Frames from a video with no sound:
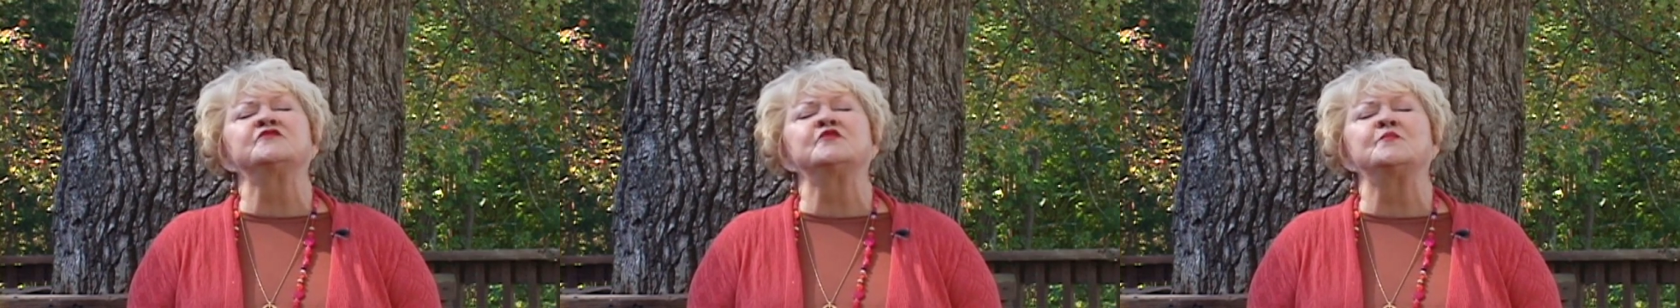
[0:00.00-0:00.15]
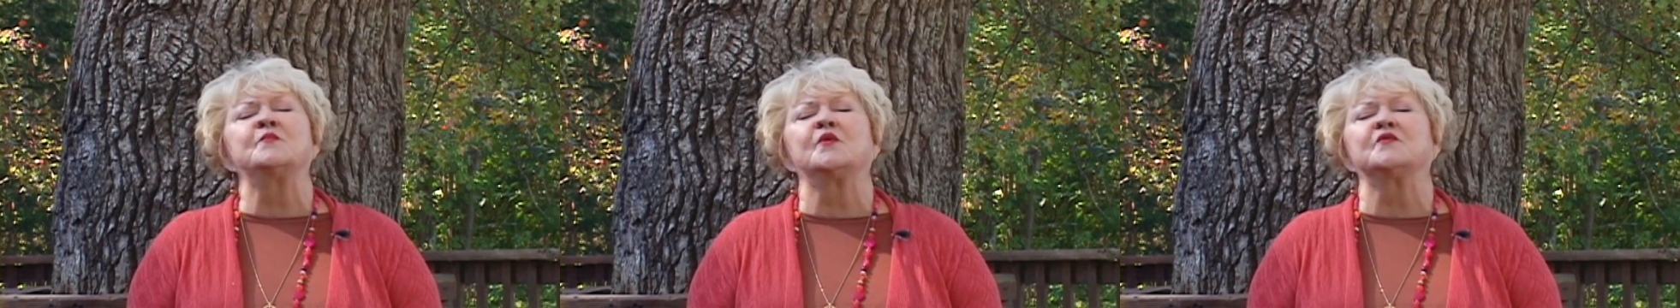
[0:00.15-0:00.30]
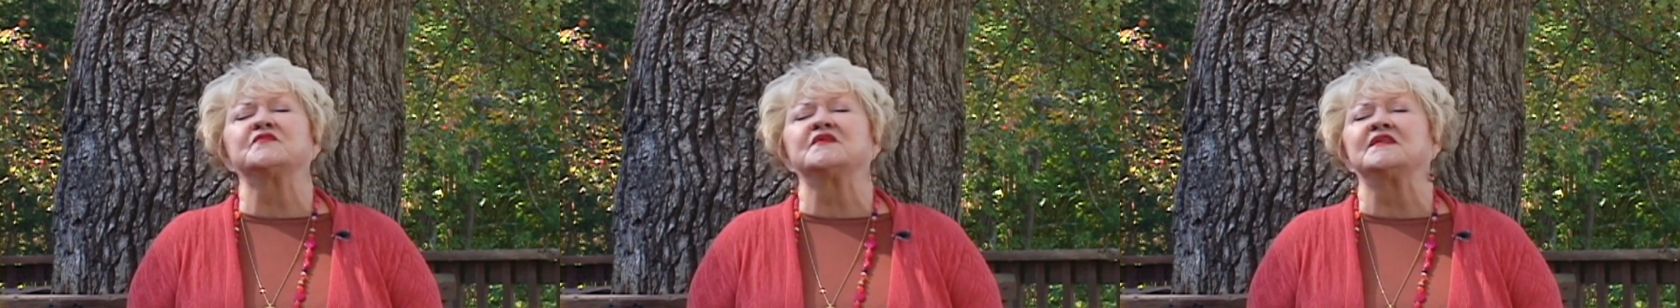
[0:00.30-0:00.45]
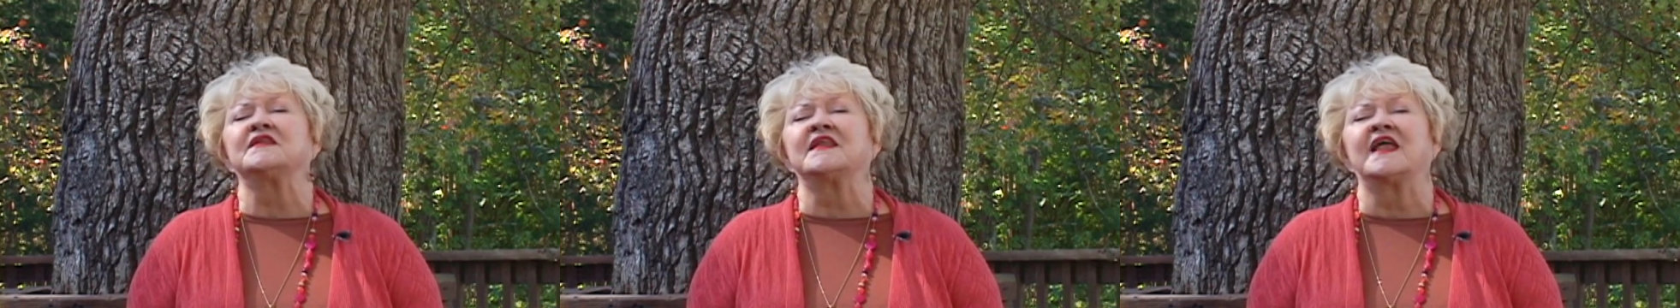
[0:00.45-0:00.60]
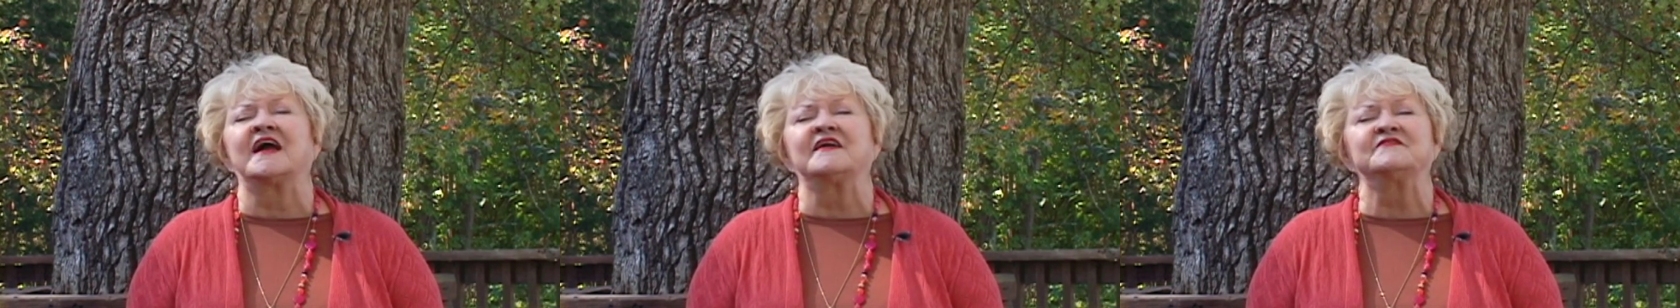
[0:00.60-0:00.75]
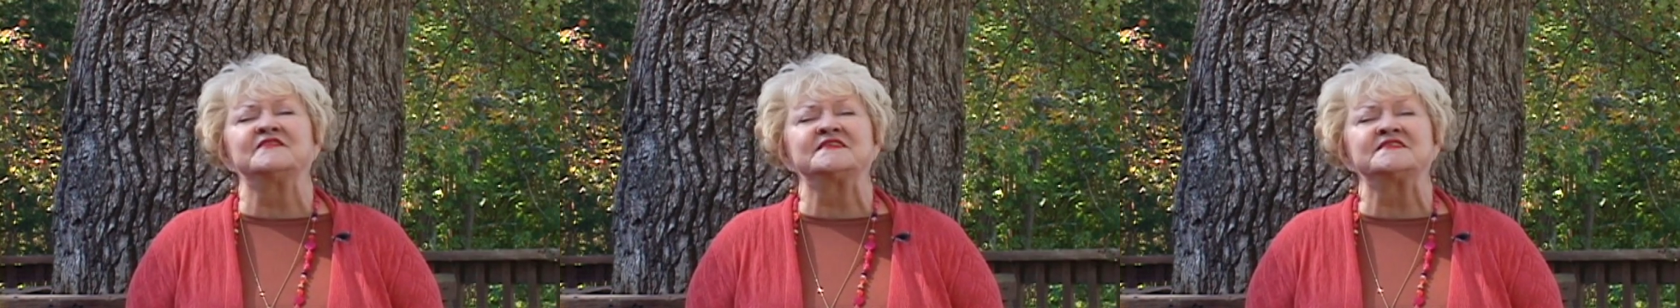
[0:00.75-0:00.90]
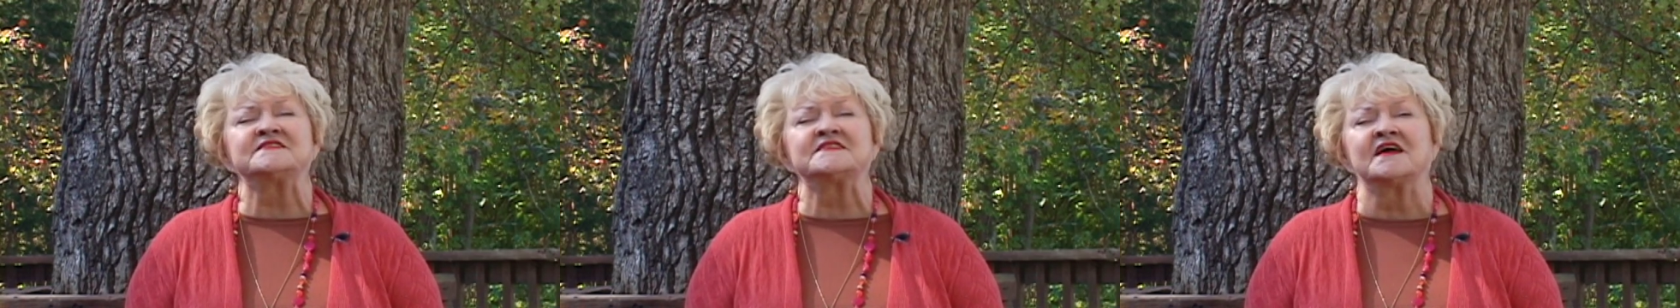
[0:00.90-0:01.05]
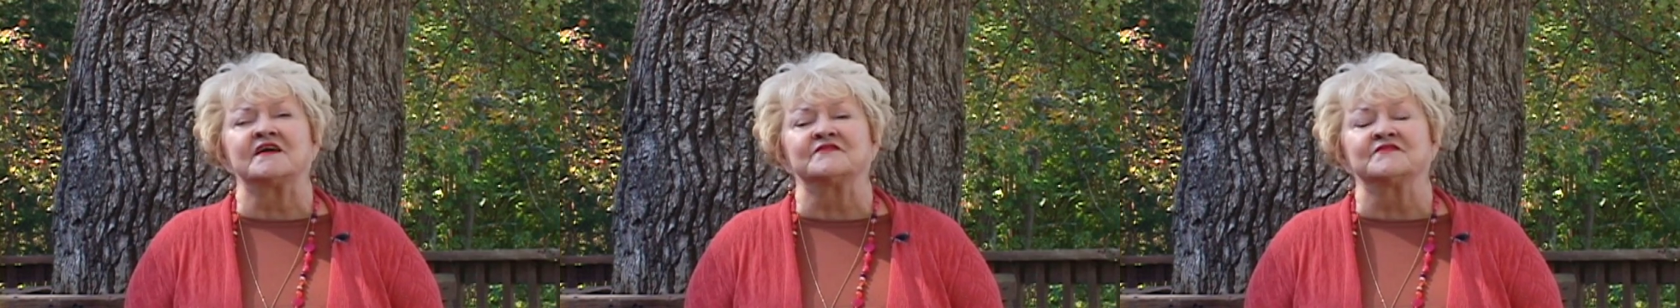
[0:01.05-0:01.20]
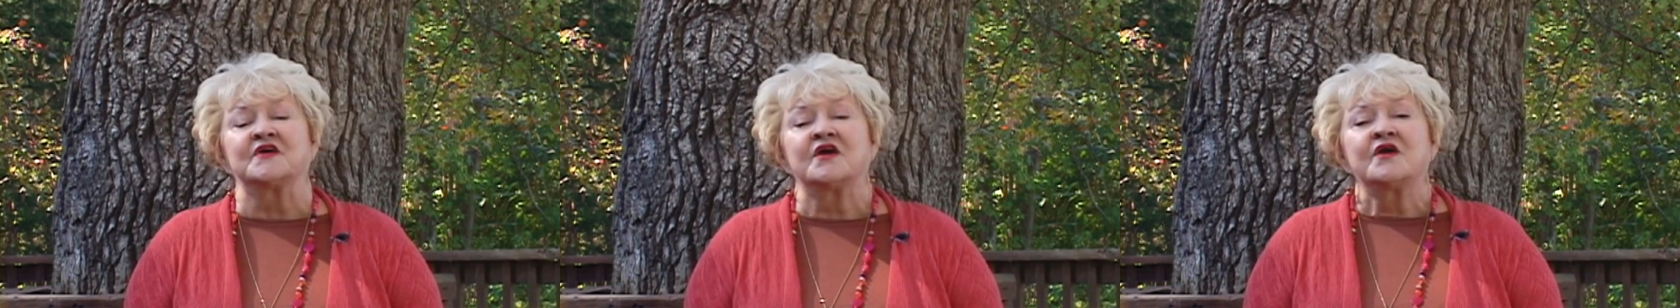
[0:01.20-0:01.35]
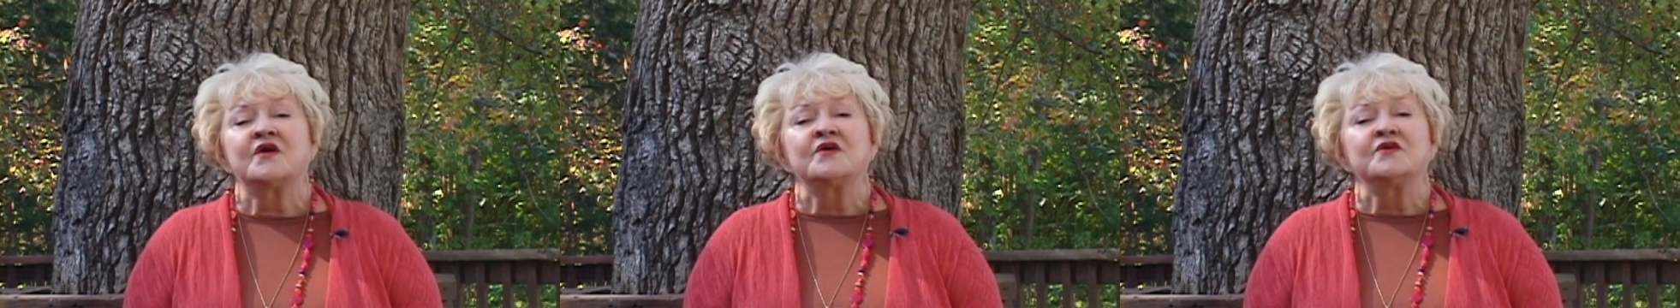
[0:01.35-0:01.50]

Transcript: you more than life itself,